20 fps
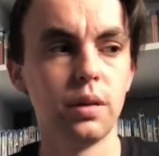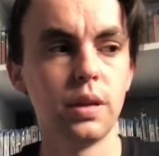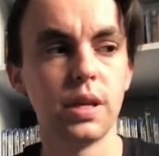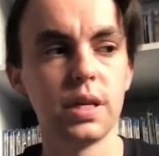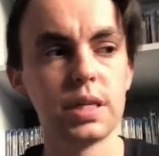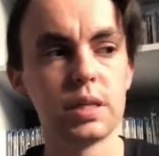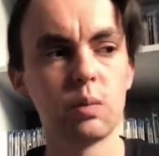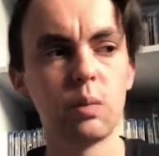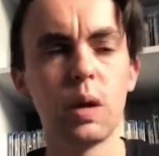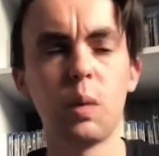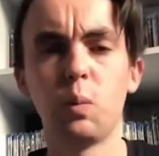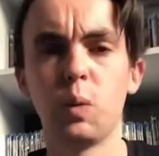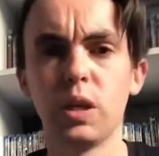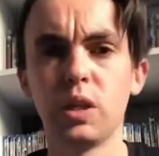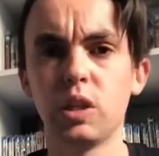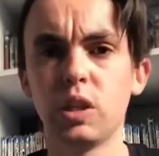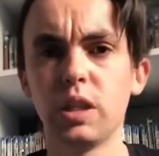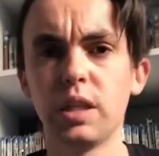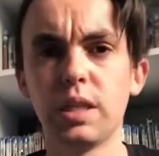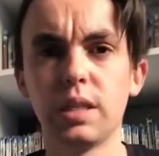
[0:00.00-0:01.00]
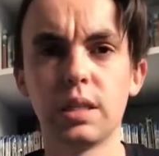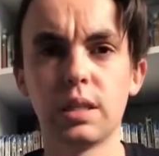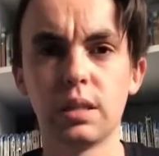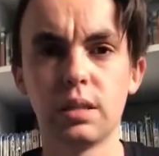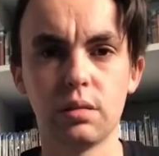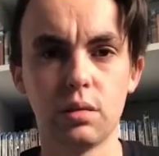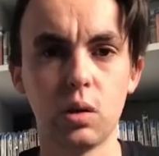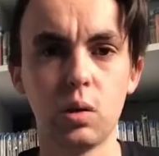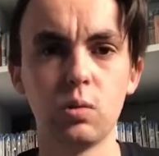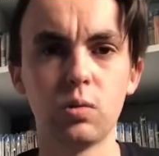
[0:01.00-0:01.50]
this one, which
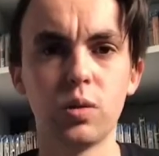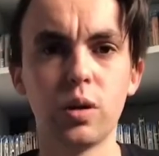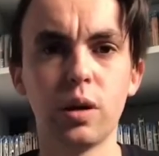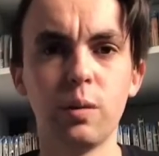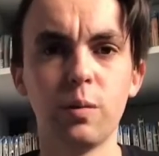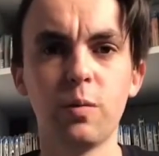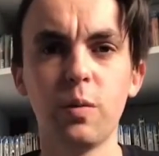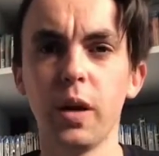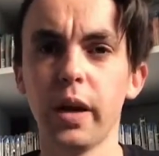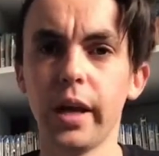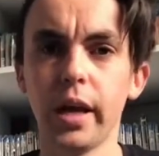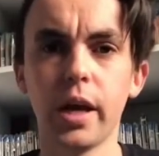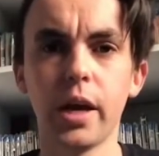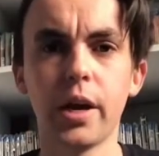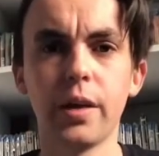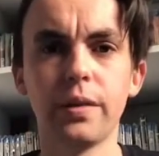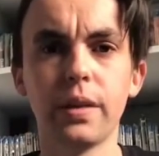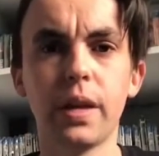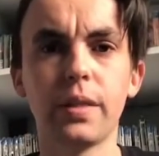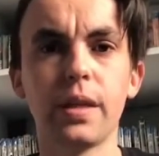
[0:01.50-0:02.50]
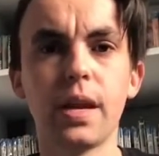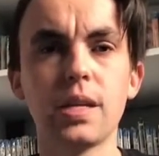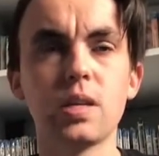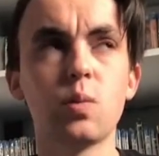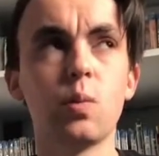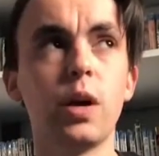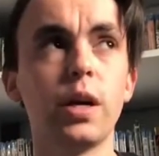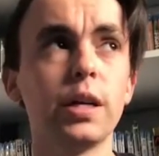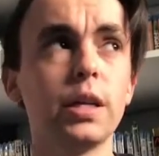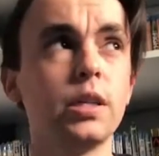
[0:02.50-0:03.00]
is called Top Video, and then
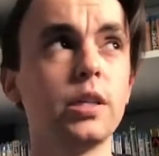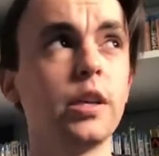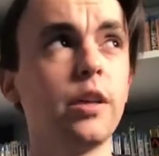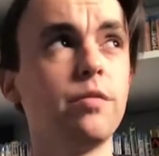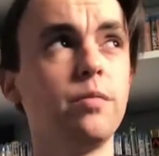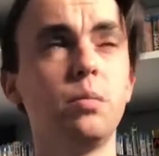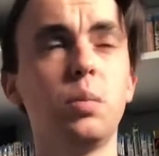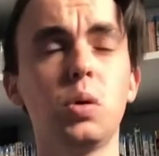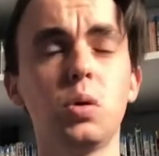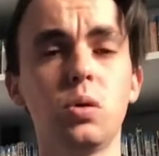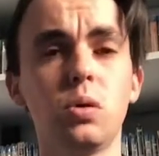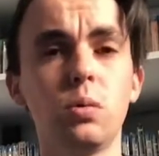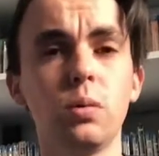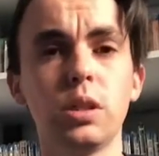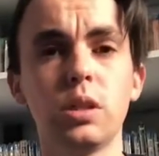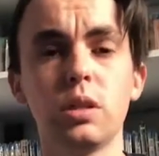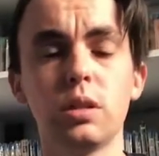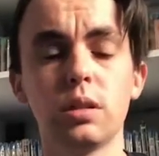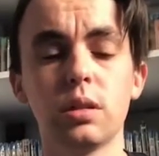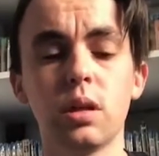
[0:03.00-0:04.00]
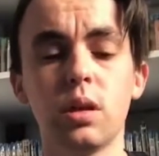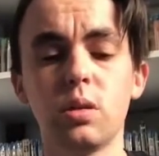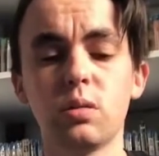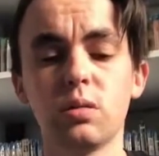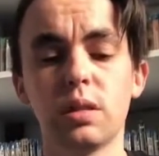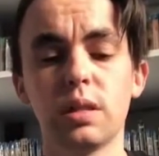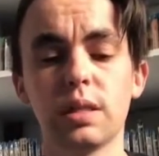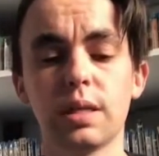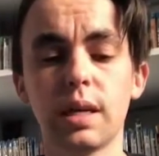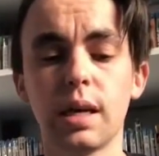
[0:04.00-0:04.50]
there's one in Devonport which is
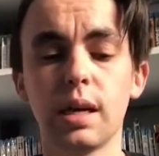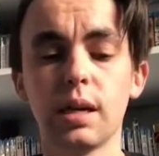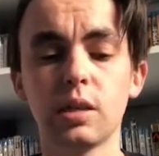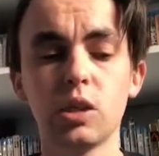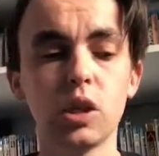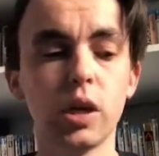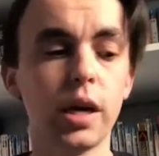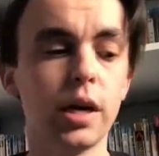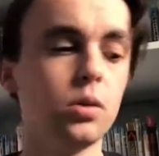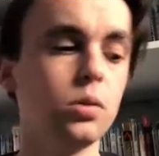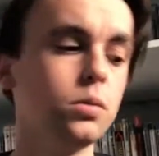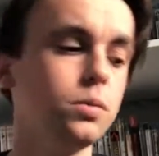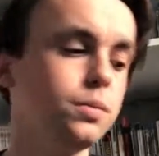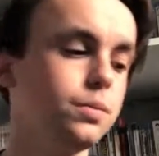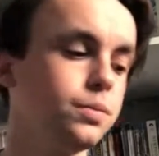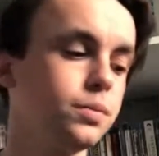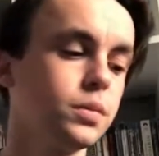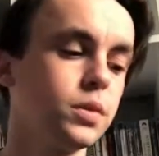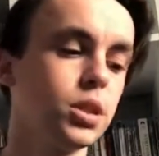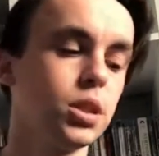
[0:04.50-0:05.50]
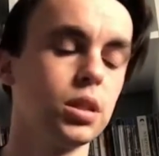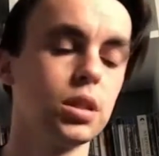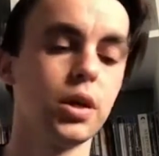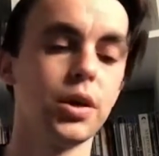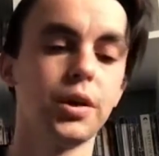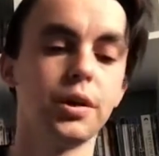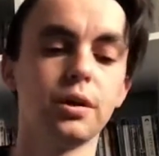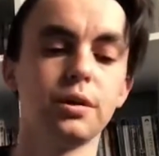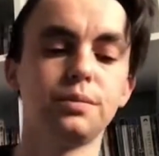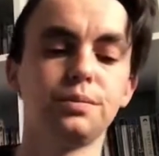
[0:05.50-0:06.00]
called Star Channel.
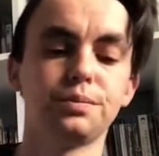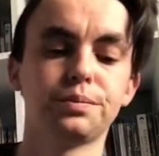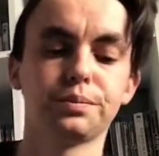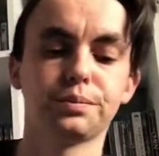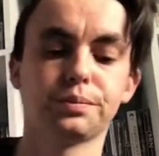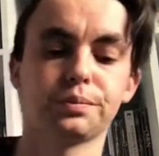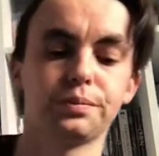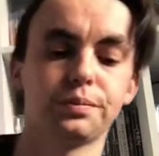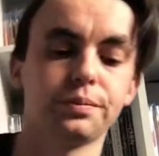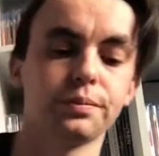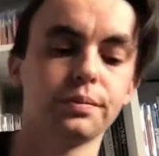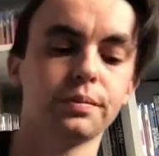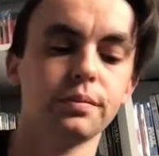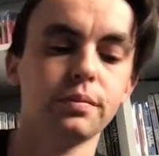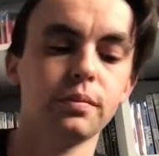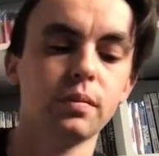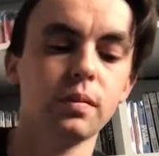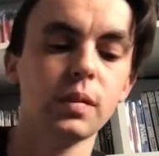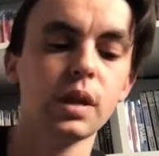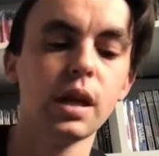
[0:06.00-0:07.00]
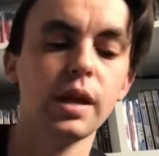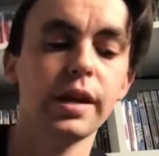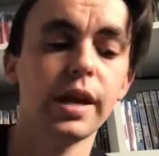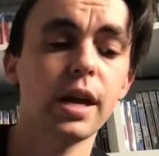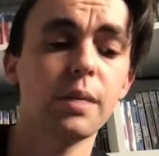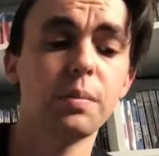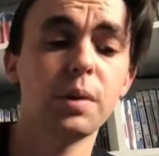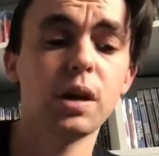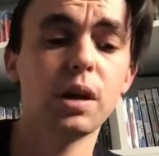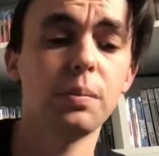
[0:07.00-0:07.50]
So
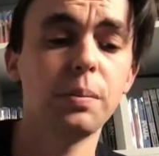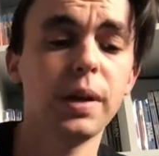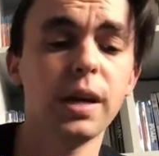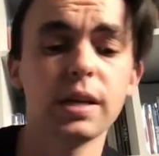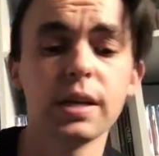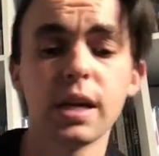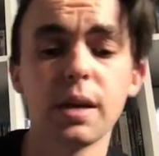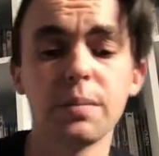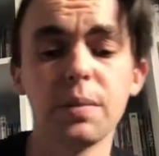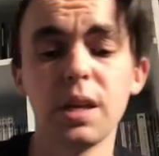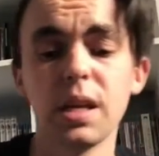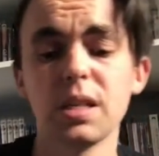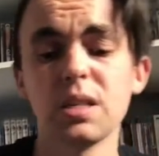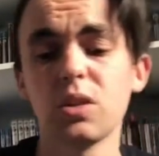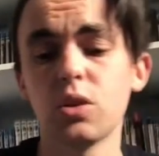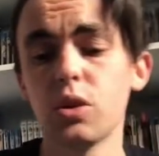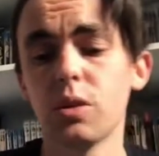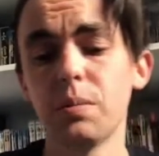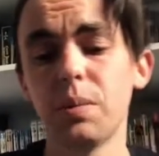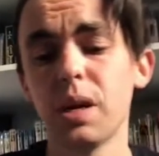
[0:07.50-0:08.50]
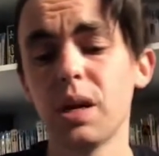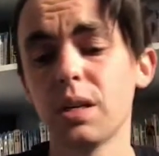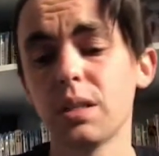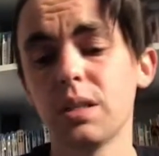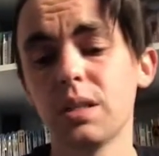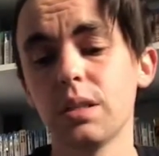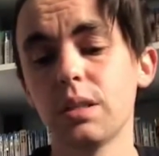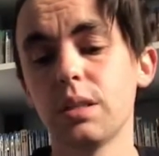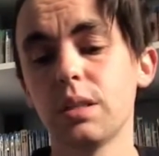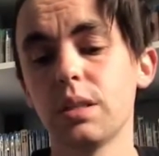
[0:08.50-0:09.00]
yeah, but I picked up these 2
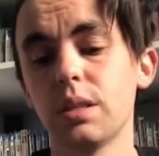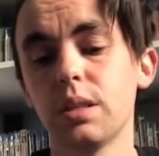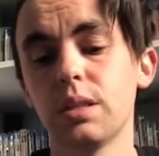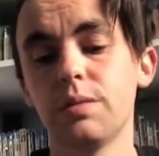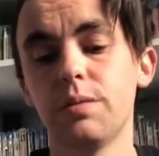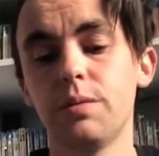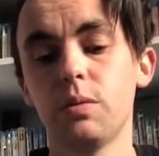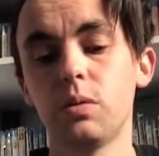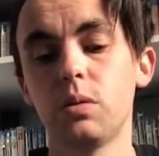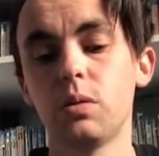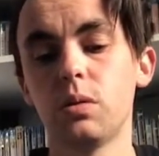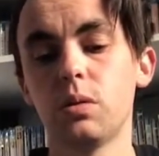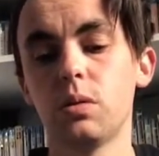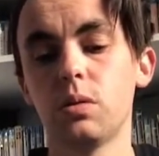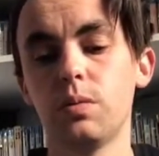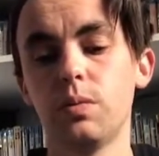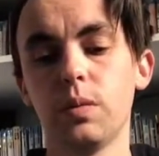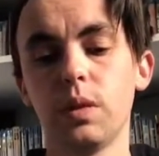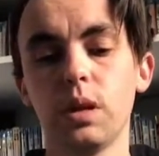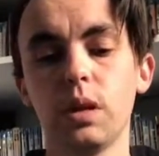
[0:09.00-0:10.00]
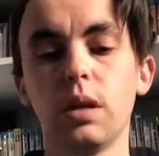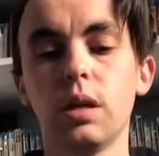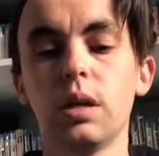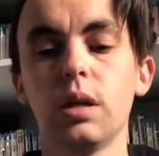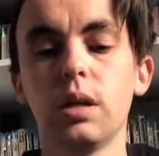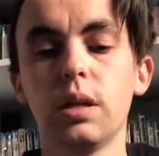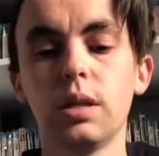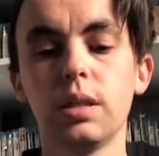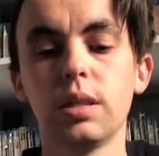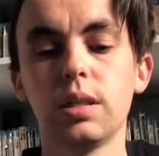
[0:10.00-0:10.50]
posters for
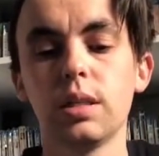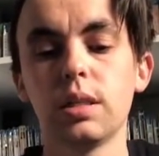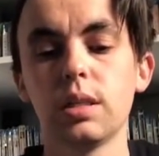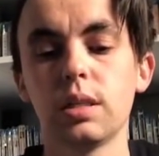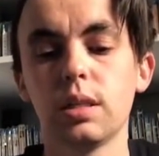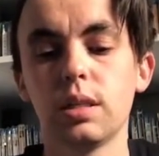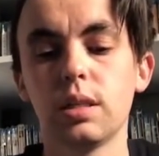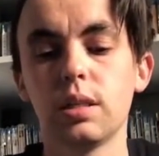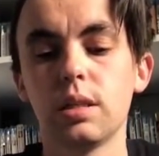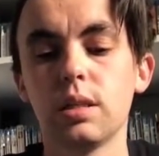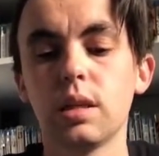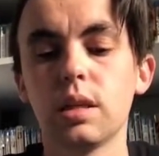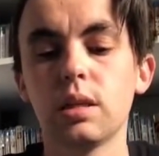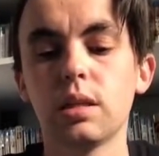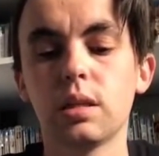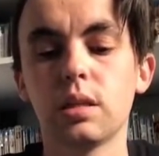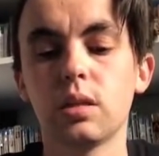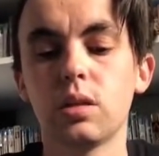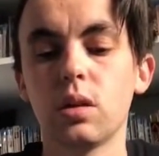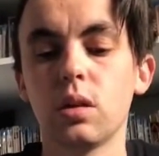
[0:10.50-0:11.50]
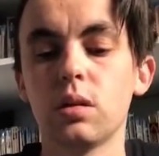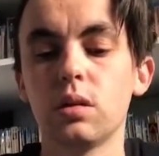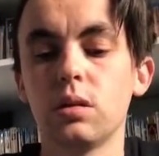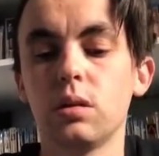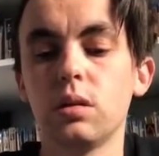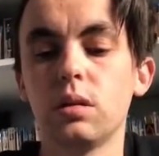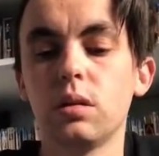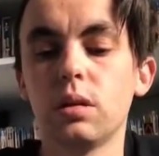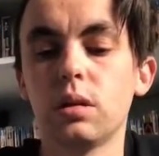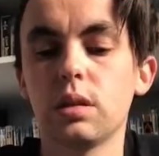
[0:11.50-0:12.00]

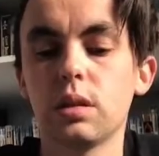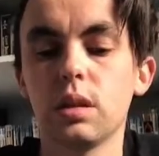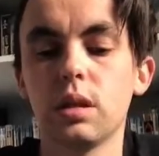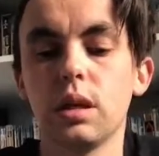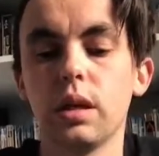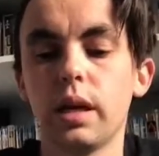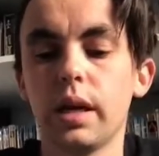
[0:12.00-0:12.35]
$6